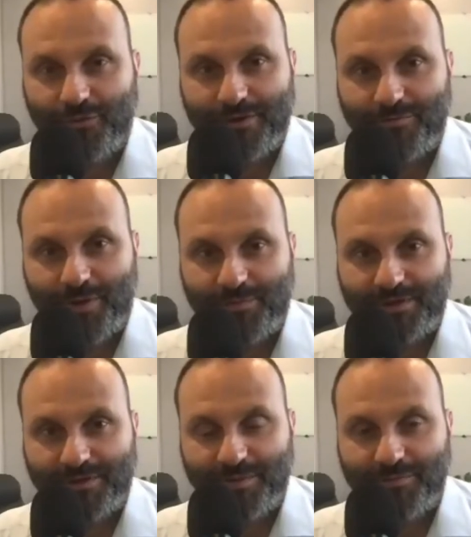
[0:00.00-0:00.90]
it might be a
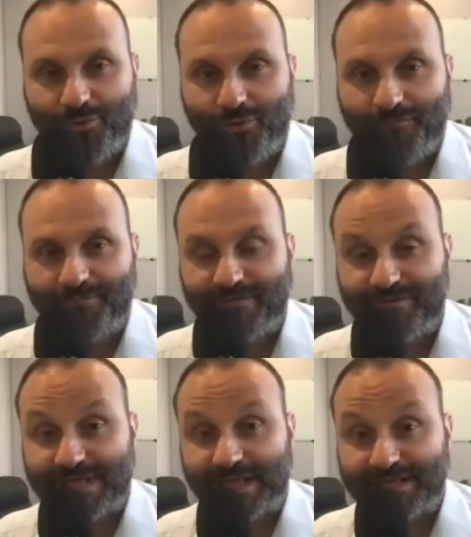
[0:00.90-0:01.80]
little bit more
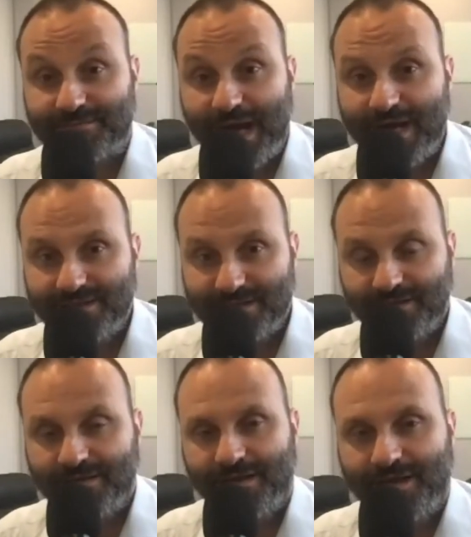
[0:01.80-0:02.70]
physically
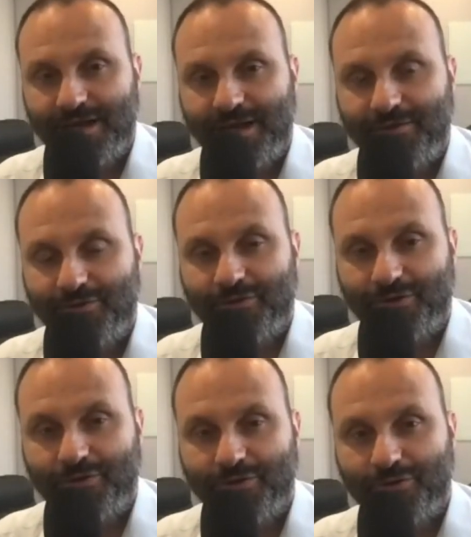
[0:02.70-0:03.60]
demanding, uh, or,
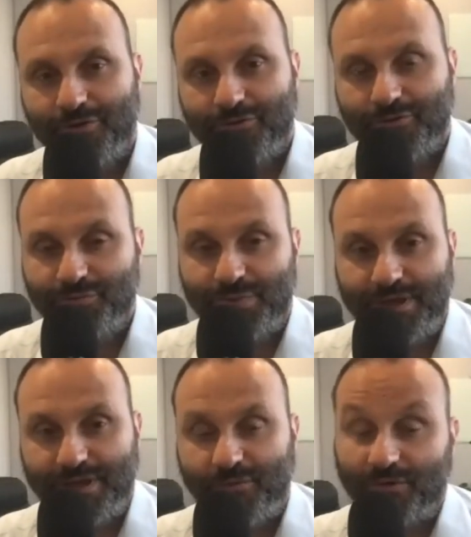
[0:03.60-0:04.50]
or, or, it could
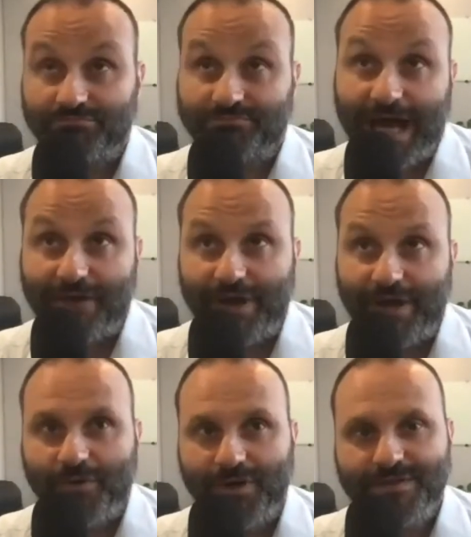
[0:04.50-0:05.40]
be, well, heart rate
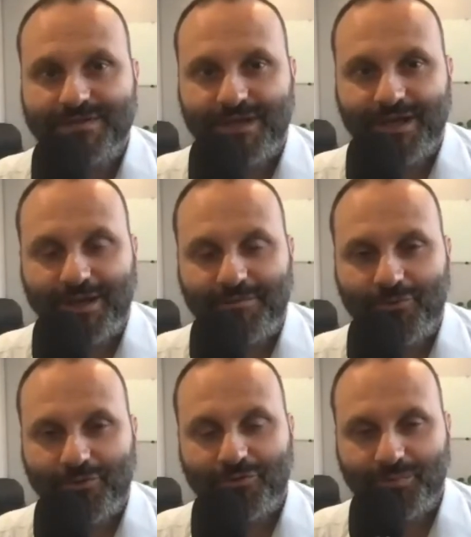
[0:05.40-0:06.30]
wise, um,
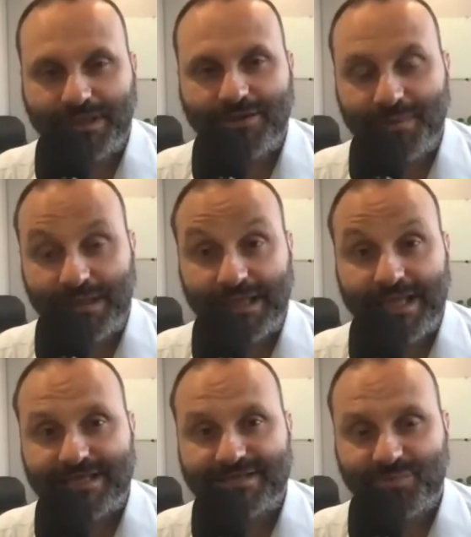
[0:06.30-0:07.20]
or it could be a little bit
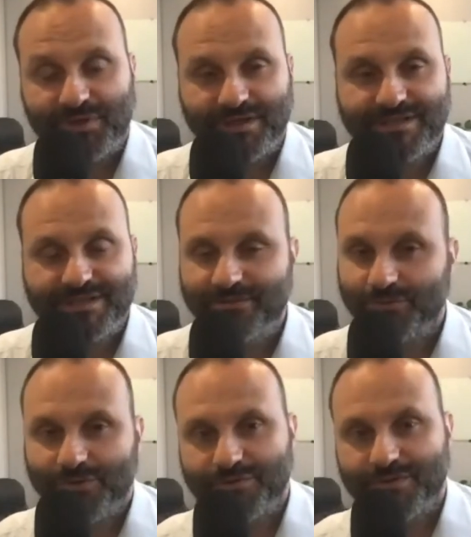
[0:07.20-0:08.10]
less, but it still
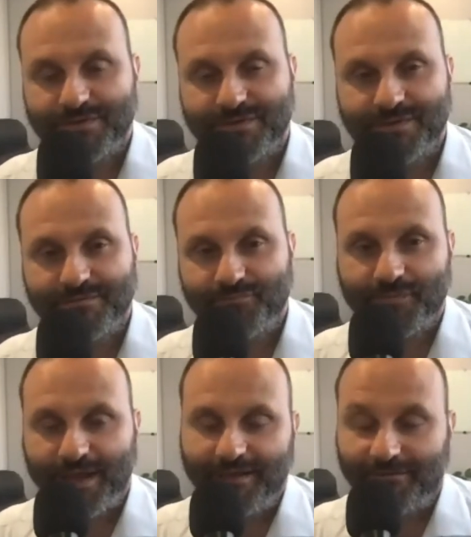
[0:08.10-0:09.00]
uses,
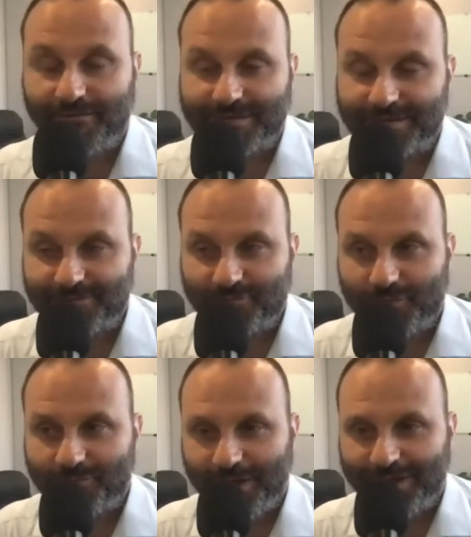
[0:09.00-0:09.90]
and obviously
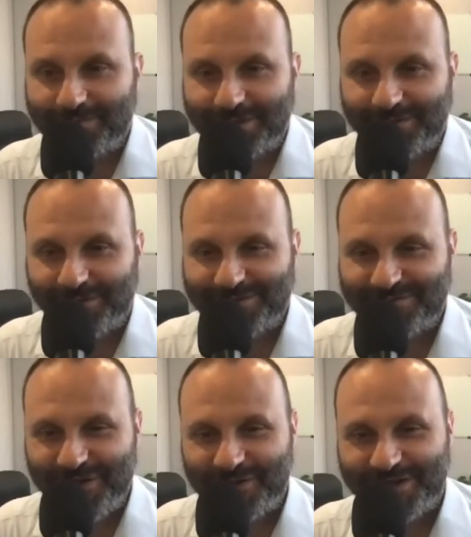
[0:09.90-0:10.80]
with my limited knowledge of
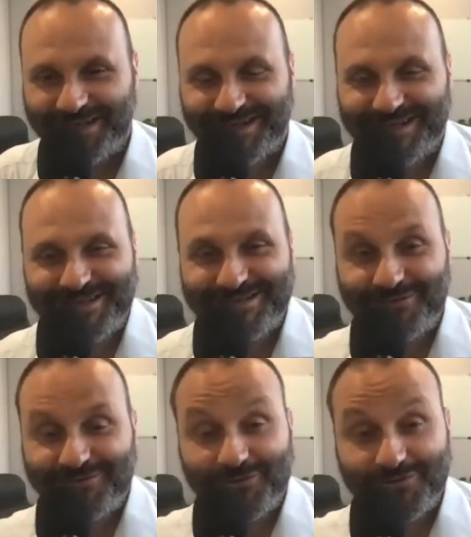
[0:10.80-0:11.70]
yoga,
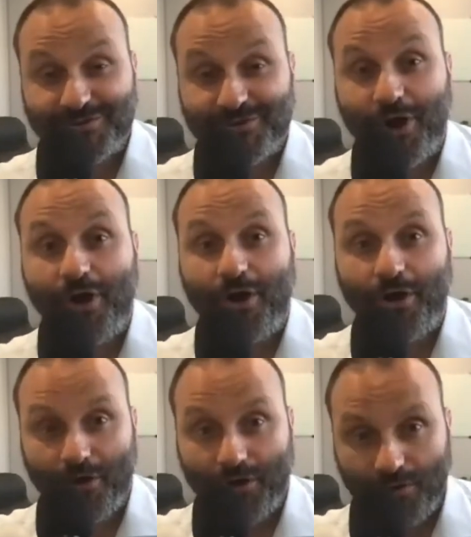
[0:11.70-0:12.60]
still uses your
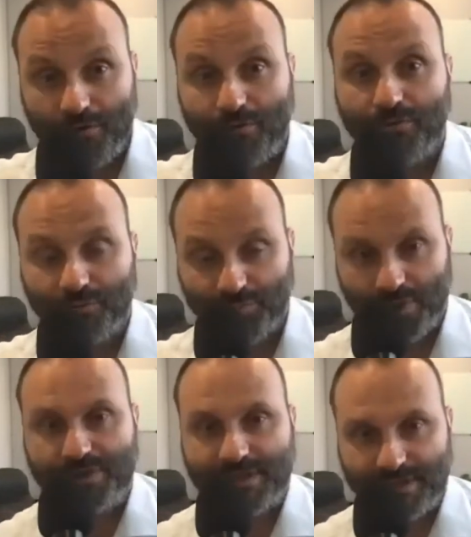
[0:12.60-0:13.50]
whole
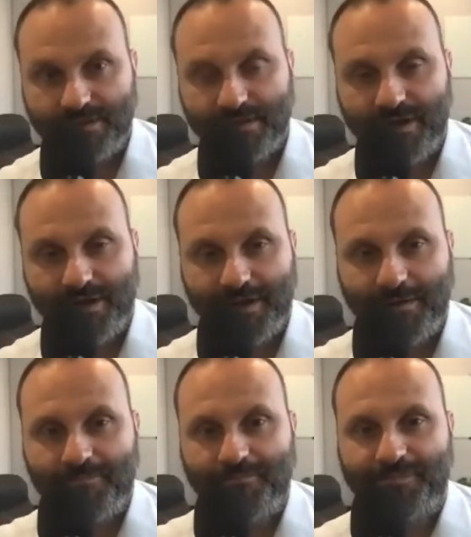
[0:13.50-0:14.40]
body,
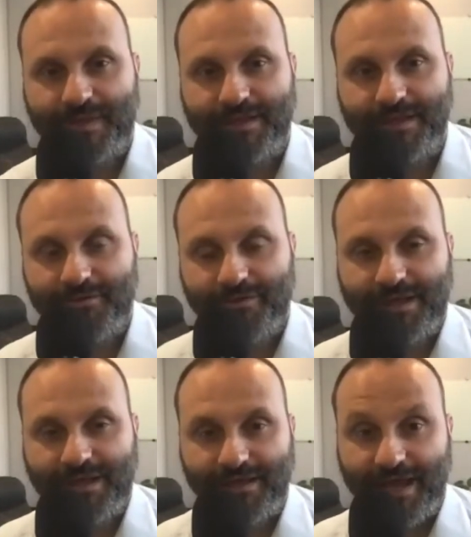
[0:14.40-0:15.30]
um, you know,
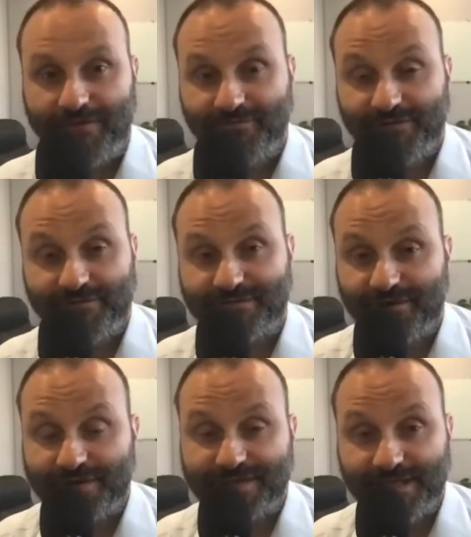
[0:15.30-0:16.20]
even if it's
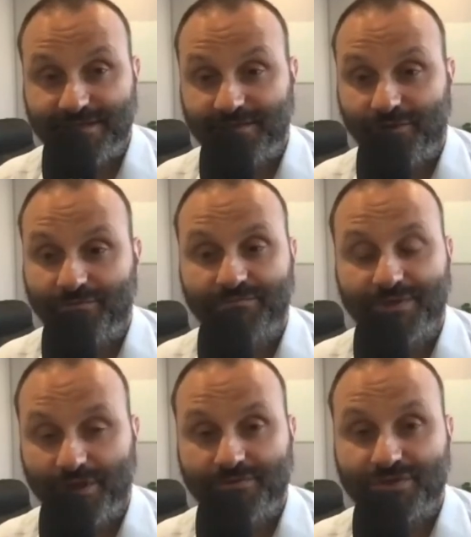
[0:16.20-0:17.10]
very centered on,
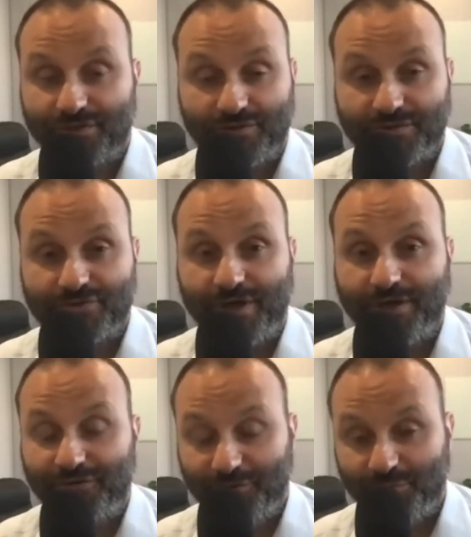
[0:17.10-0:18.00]
you know, just concentrating
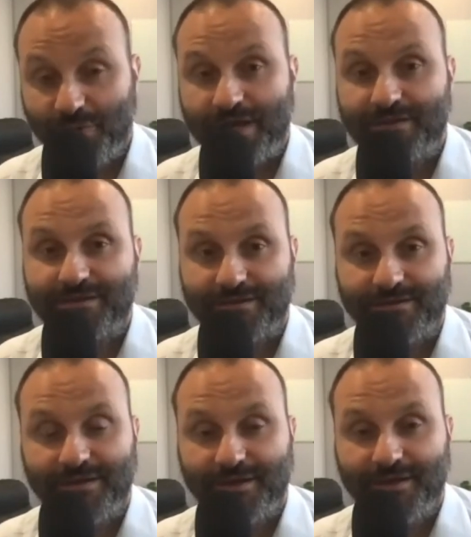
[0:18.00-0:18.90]
on your breath
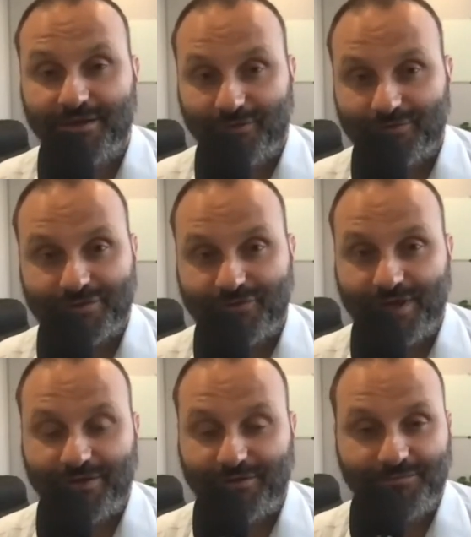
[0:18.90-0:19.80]
and
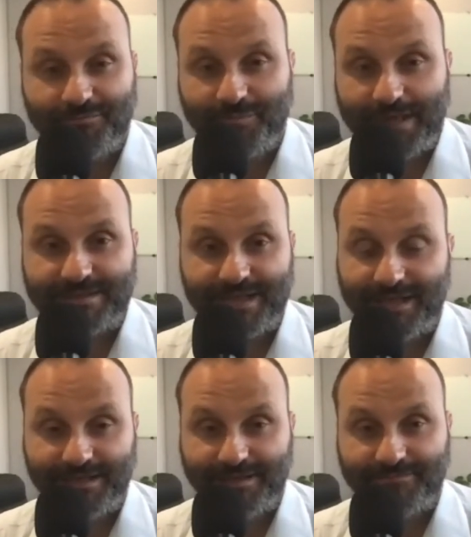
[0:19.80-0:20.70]
concentrating on
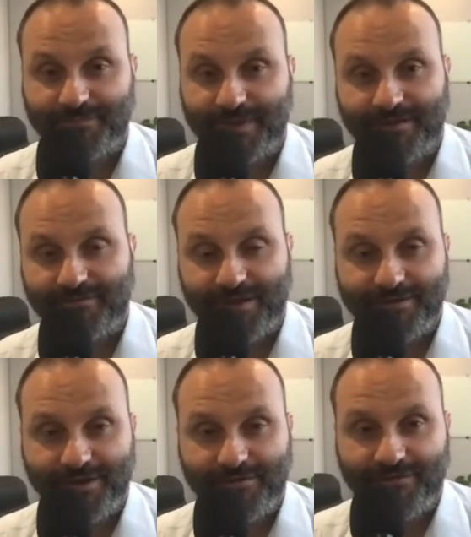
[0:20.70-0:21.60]
maintaining a, a you
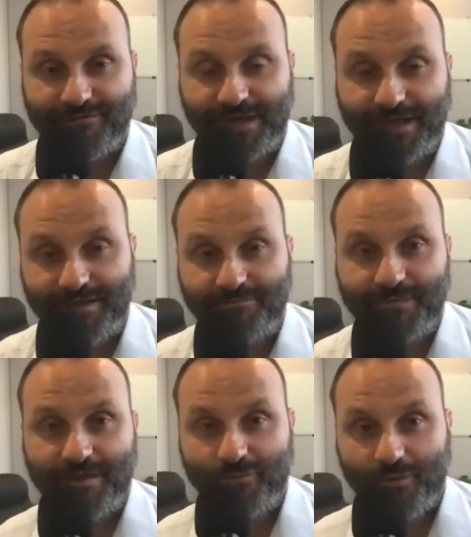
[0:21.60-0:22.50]
know, a fairly,
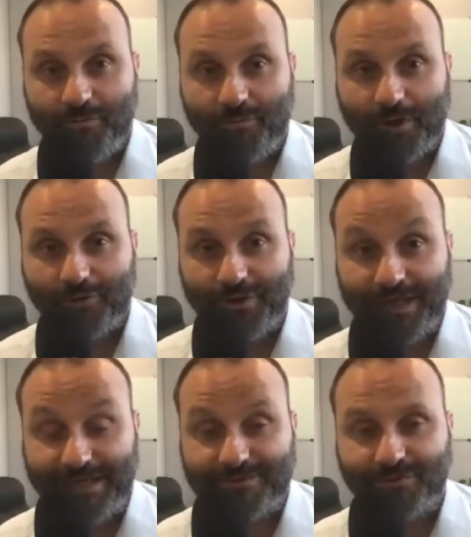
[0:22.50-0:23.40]
what we might call an
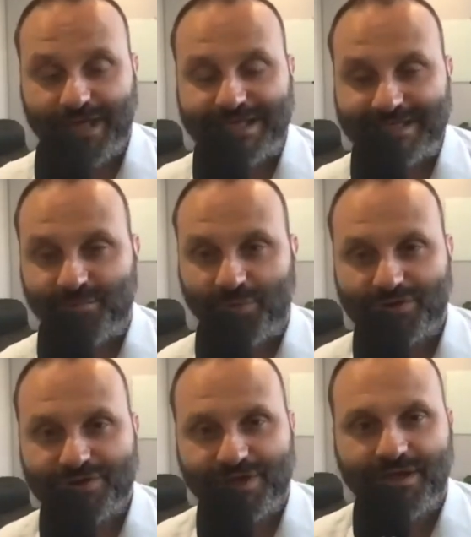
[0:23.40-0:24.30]
easy, easy
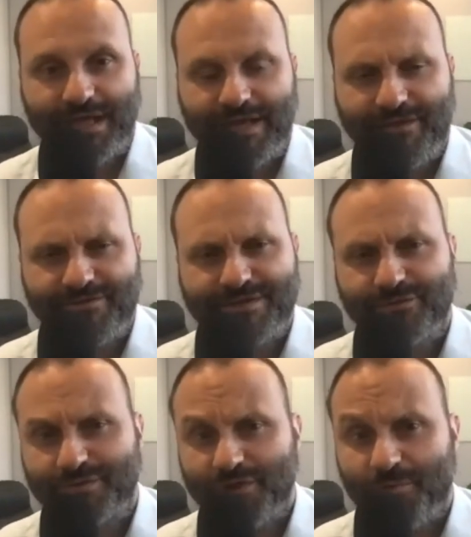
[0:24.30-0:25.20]
posture, there is
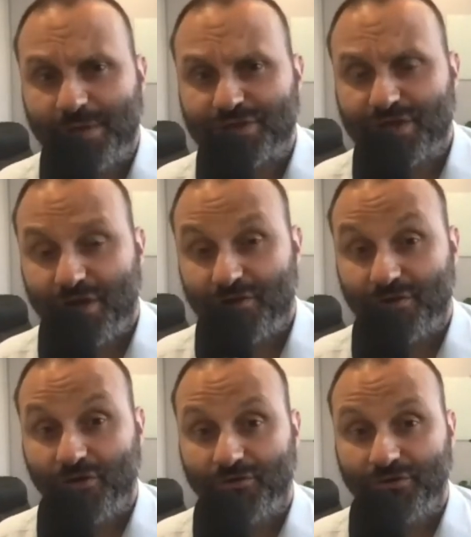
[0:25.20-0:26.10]
still so much going
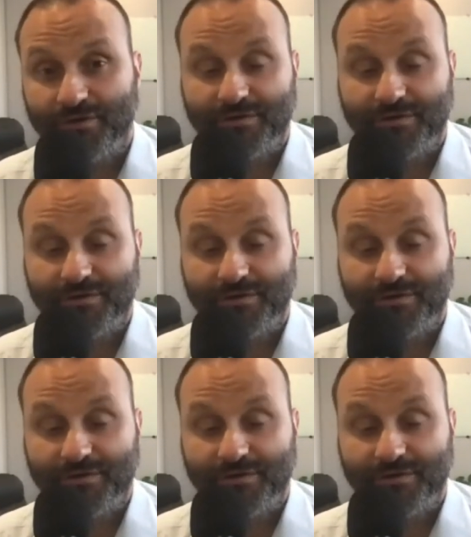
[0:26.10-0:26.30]
on